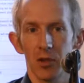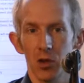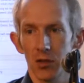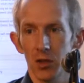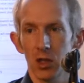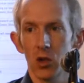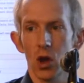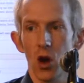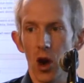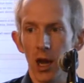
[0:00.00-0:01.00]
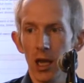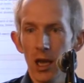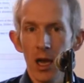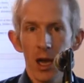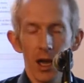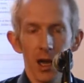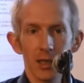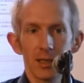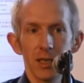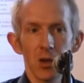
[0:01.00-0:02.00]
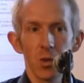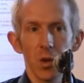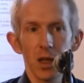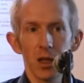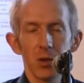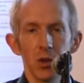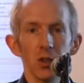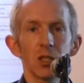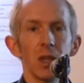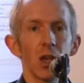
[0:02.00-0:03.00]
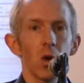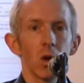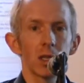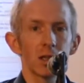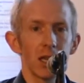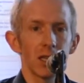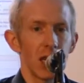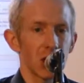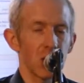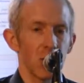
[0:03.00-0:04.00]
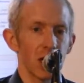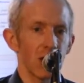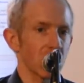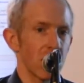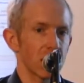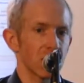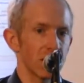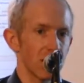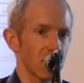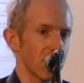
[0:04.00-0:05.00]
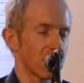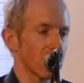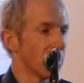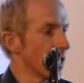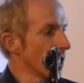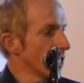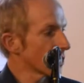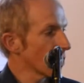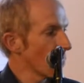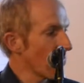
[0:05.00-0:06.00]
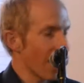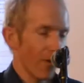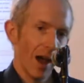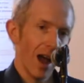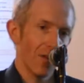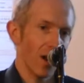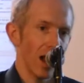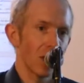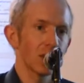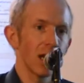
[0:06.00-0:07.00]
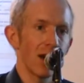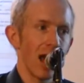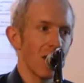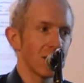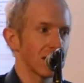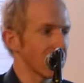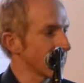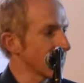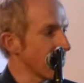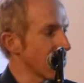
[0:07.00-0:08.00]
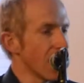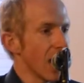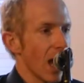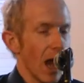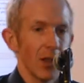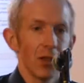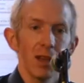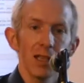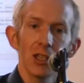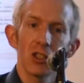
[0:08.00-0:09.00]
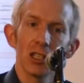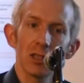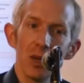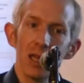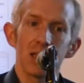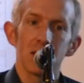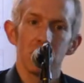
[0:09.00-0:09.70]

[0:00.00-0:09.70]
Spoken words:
for those of you that know Cork. It's down where it used to be the old National Microelectronics Research Centre. So we have half our labs there and half in CIT. And the research is split